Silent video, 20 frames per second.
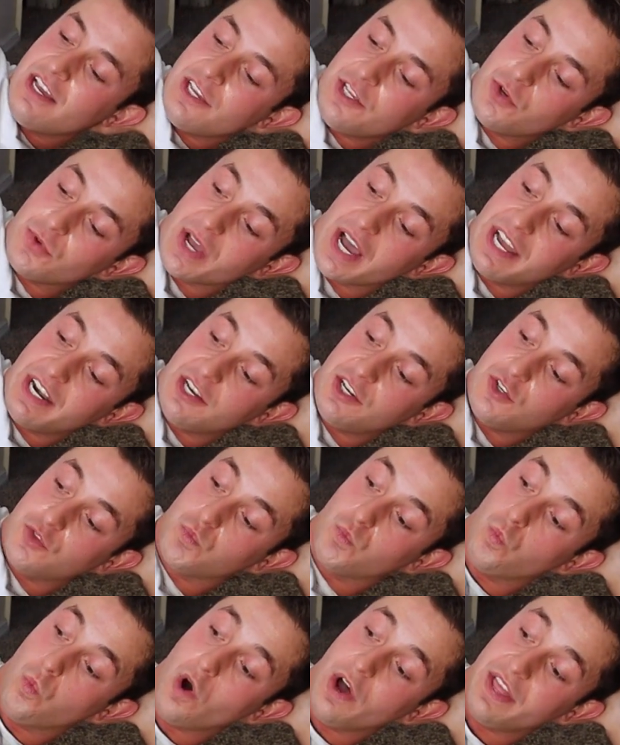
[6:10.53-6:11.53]
You kind of
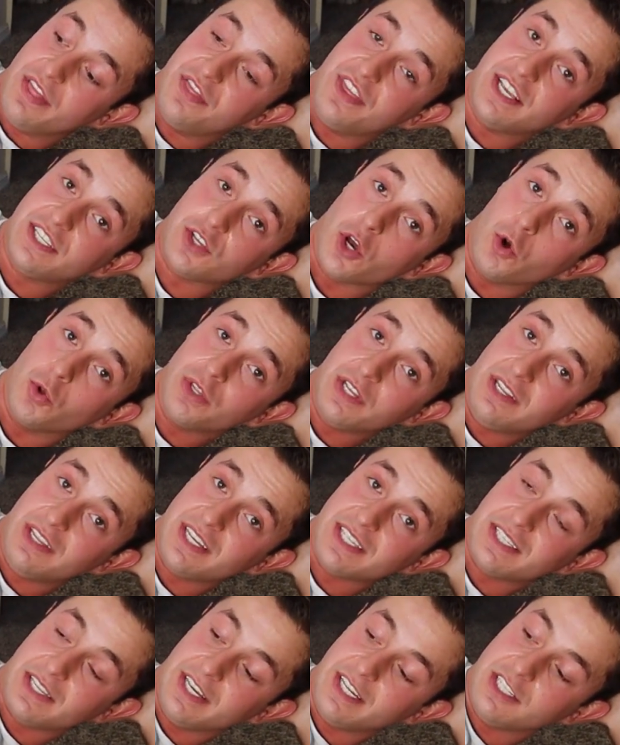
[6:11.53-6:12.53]
just want this, only
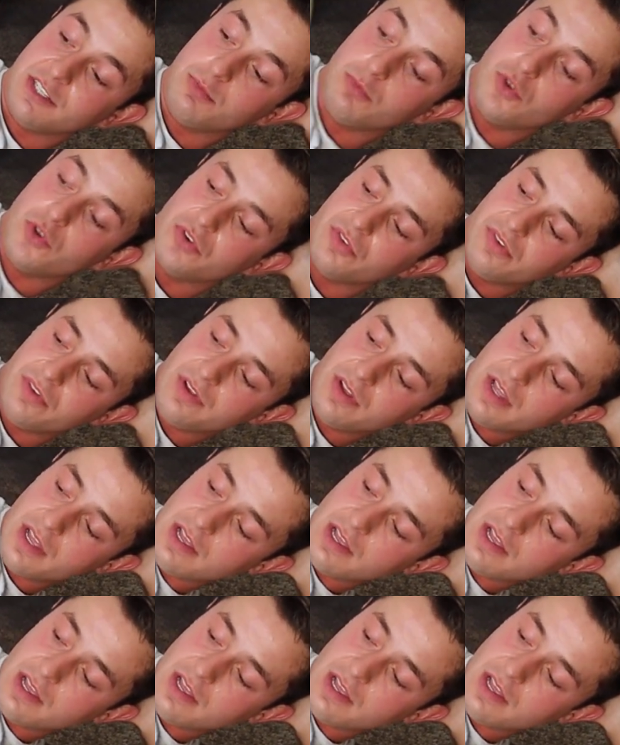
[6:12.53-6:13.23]
this leg to move.